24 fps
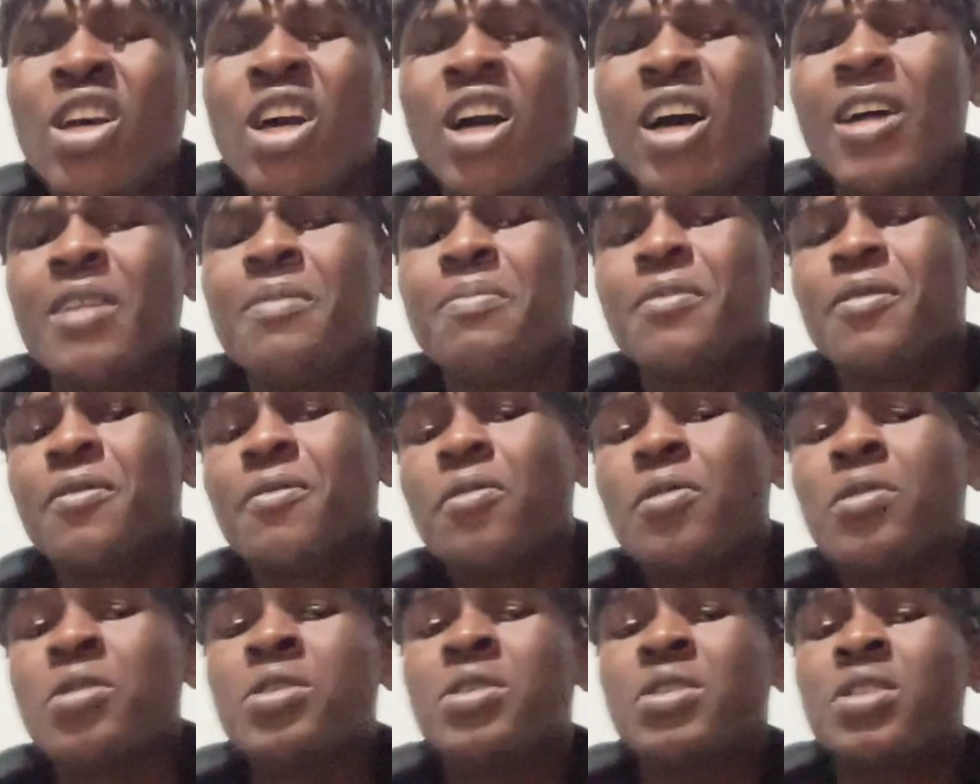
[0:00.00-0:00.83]
And
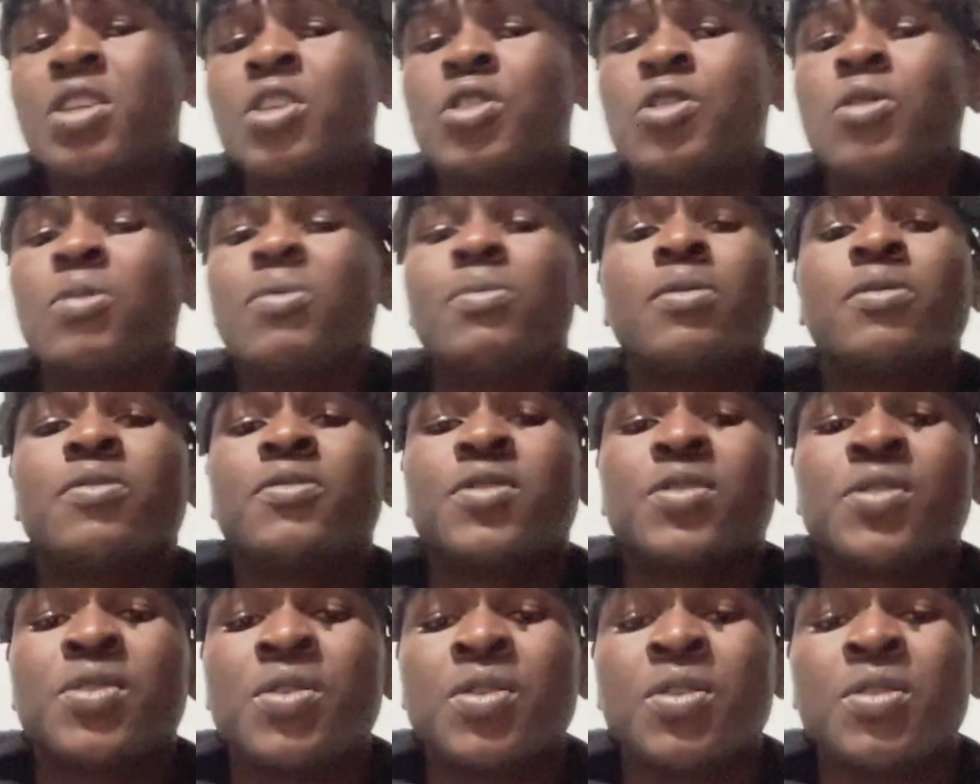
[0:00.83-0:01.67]
before the setup of
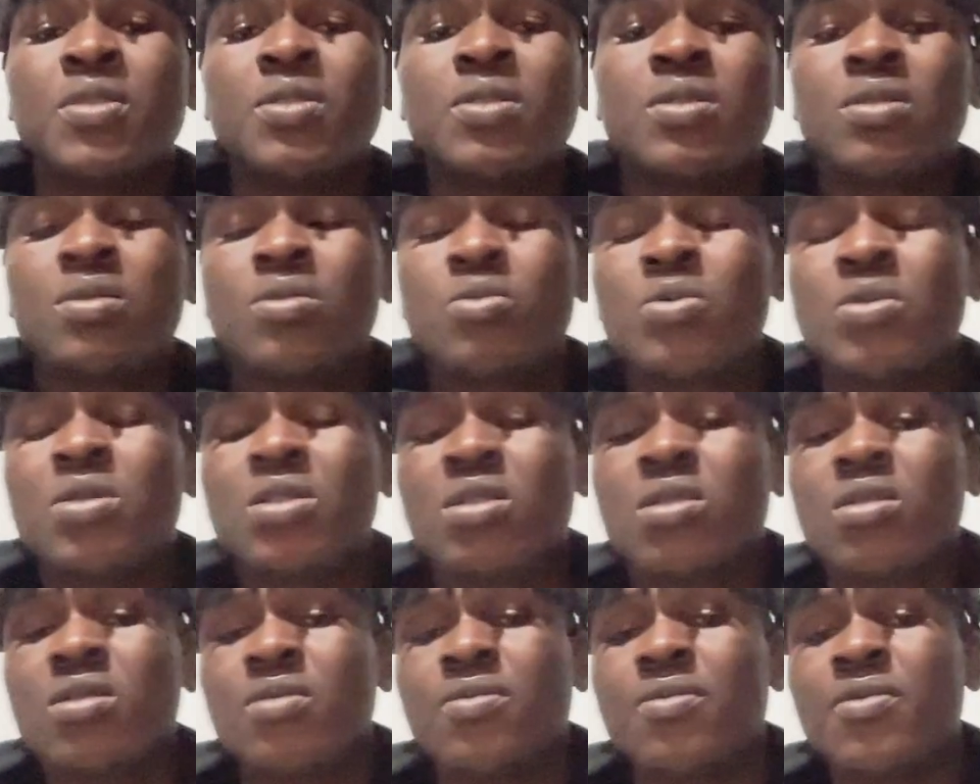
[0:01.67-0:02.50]
Snort, which
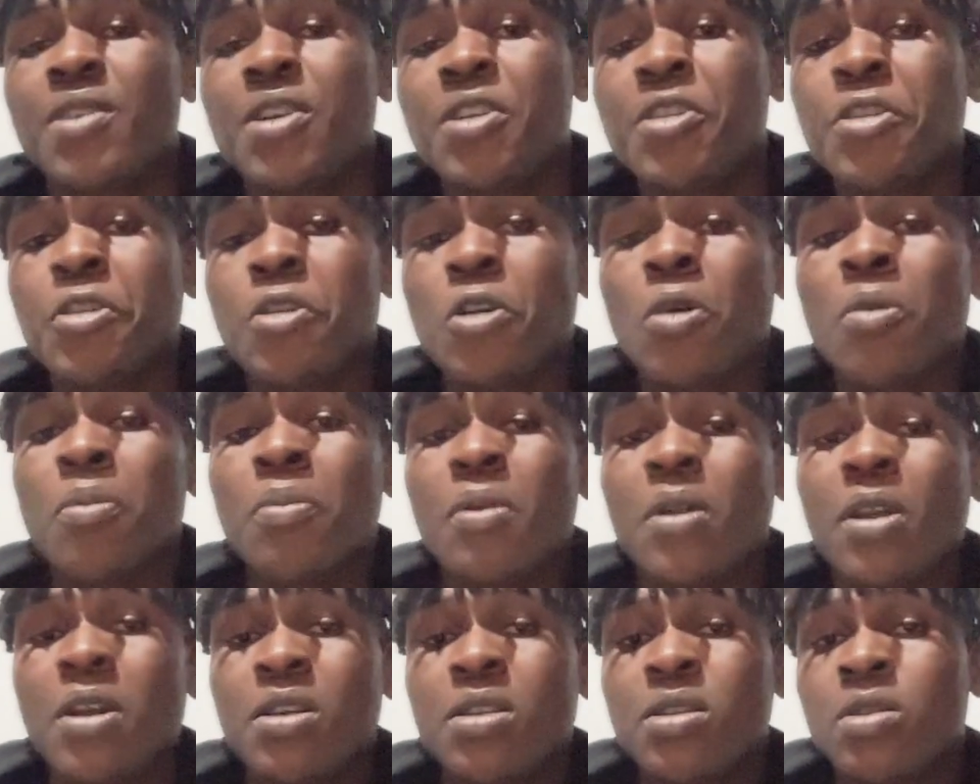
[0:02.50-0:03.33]
is a very
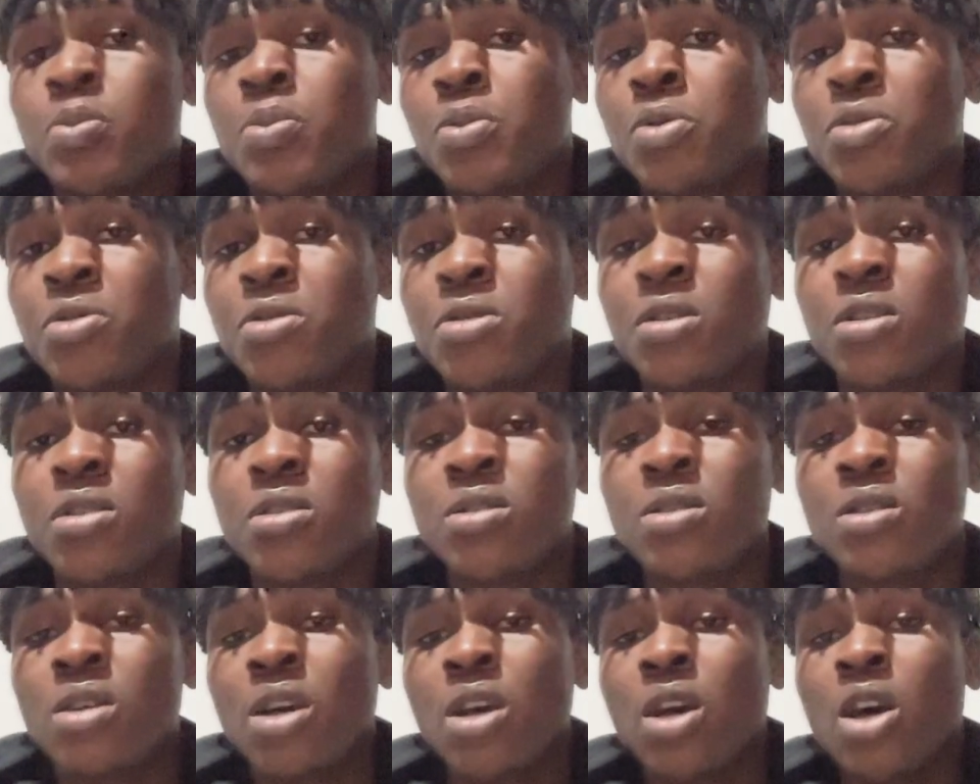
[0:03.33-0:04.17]
complex
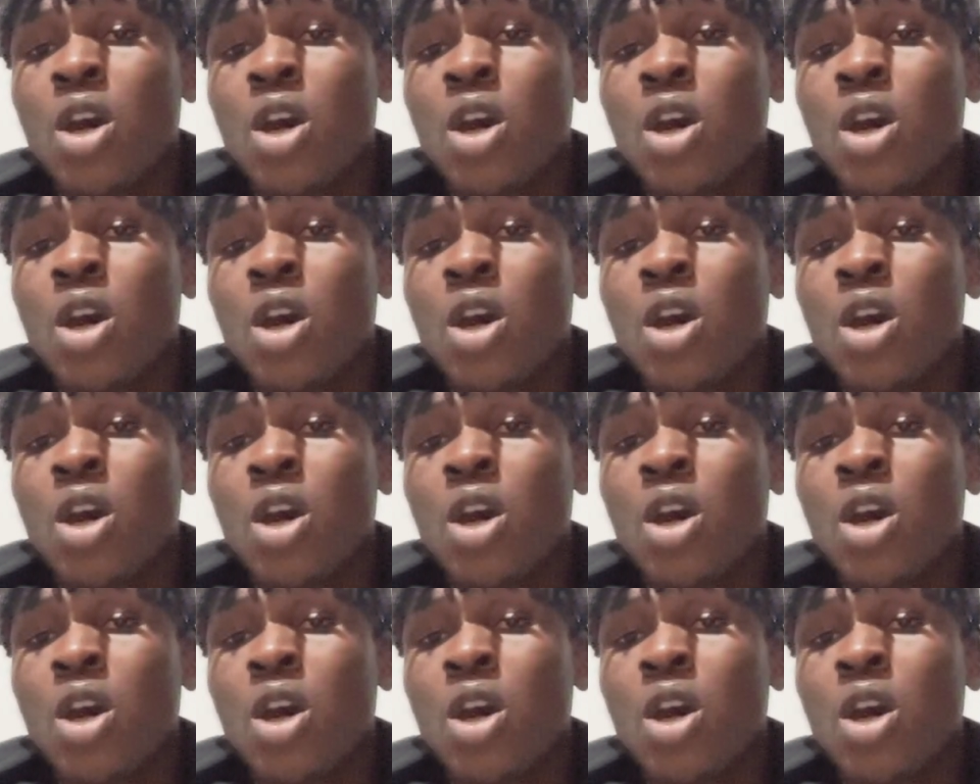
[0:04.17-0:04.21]
process,